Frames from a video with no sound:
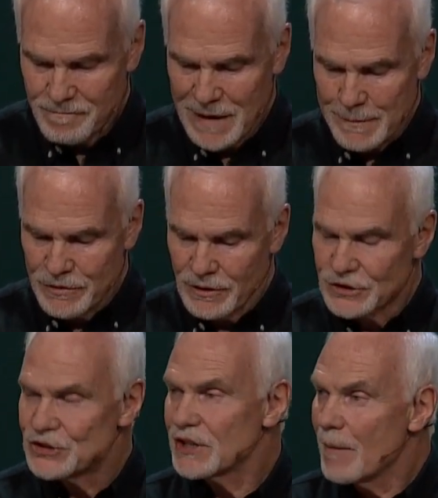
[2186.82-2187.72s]
Maybe
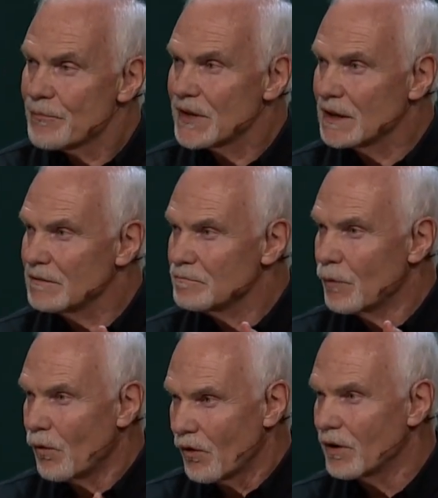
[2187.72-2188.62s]
there's something
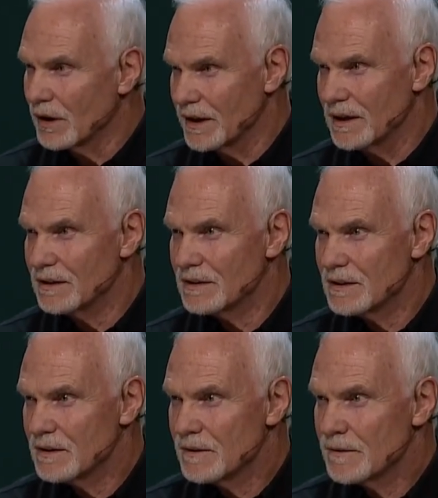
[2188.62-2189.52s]
morally
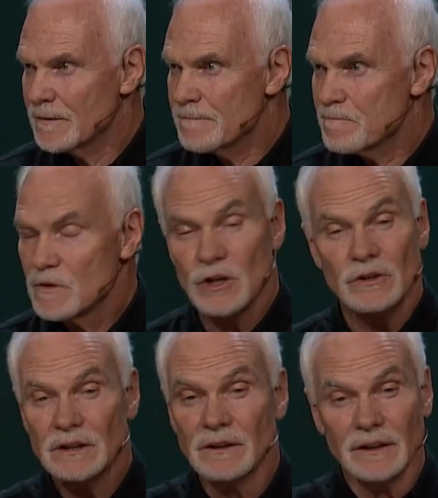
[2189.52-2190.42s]
that you
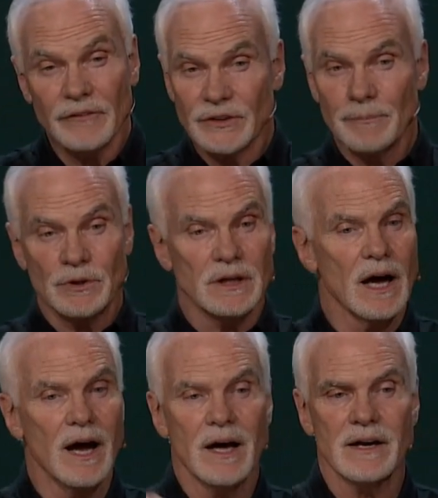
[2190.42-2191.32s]
need to lift up to
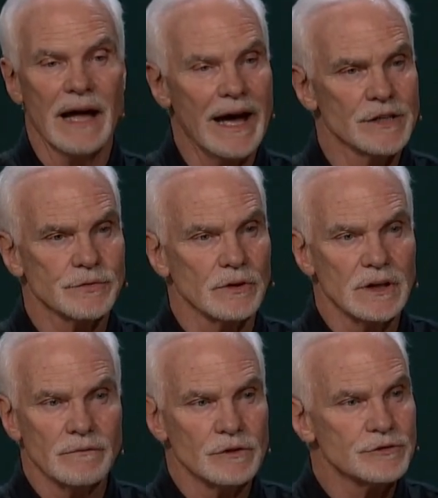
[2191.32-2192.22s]
God and ask
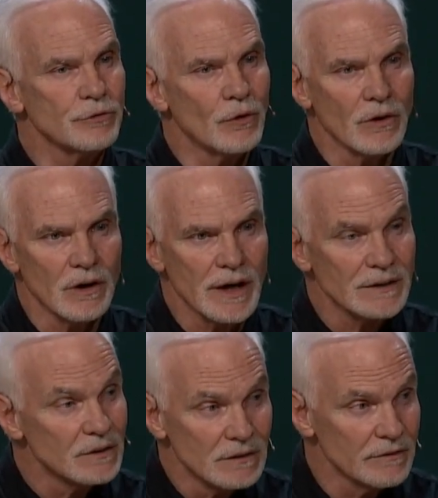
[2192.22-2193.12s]
forgiveness for
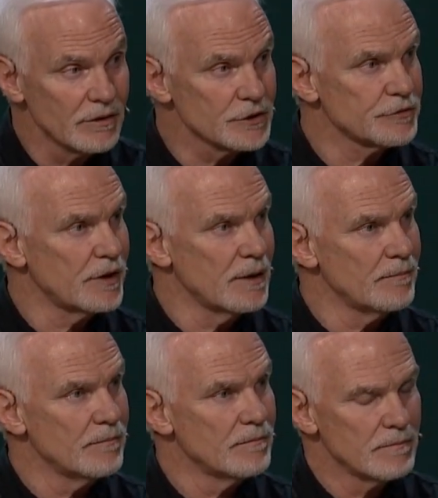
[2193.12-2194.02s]
and deliverance
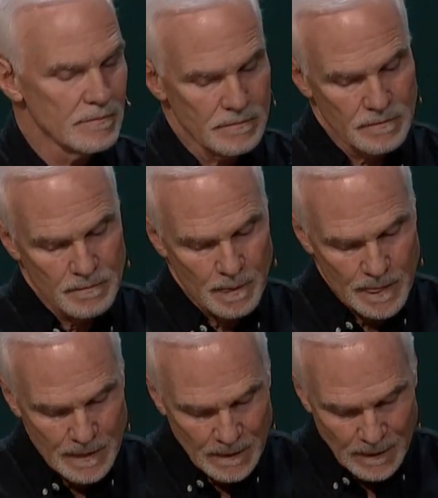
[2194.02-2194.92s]
from.
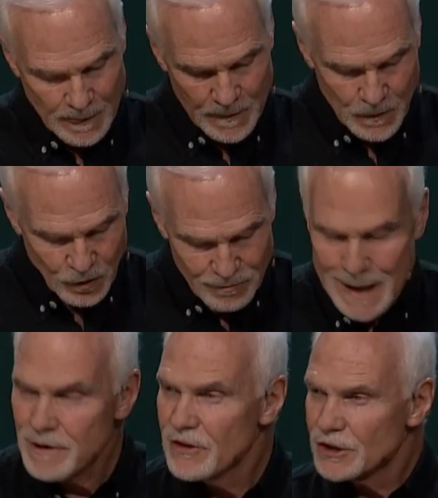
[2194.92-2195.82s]
Or
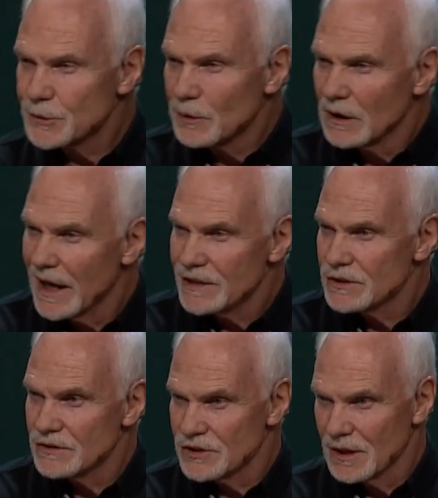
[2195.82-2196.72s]
maybe there's a
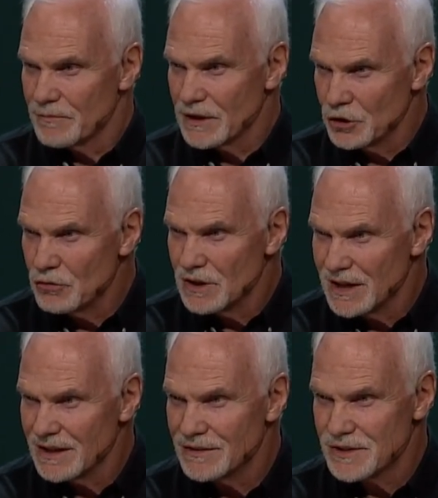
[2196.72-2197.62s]
relationship that you
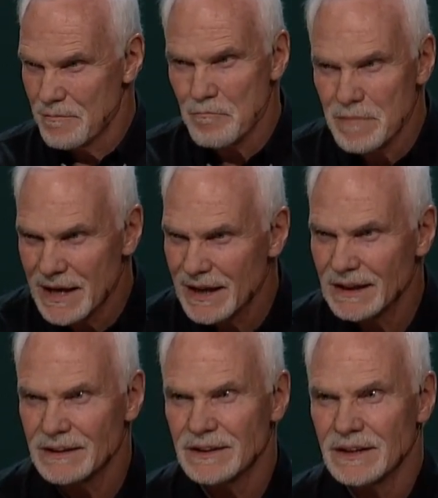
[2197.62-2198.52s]
need to
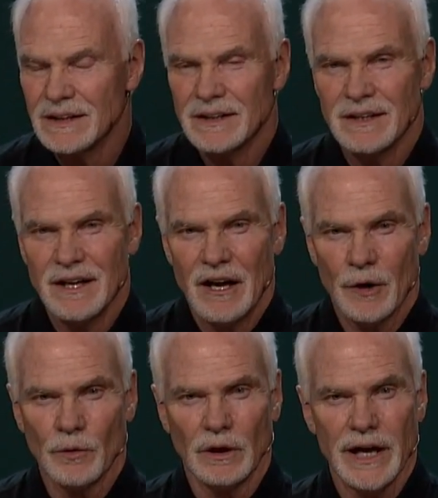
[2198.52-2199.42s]
mend,
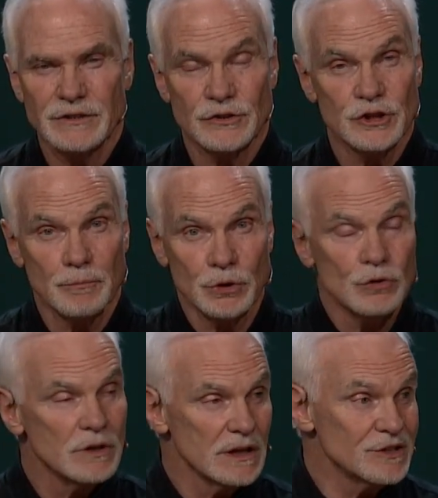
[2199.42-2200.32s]
a relationship
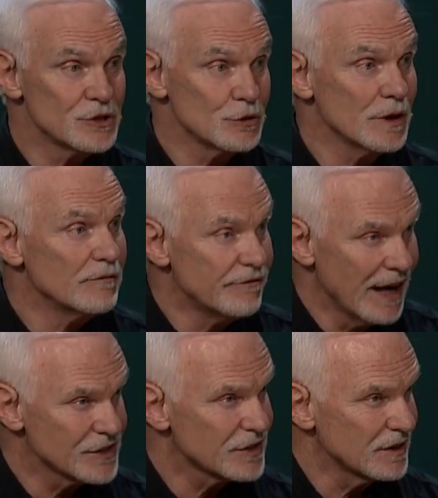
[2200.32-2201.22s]
you need to
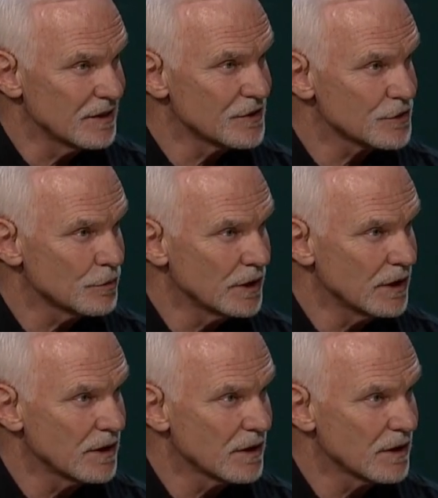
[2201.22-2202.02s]
invest in this week.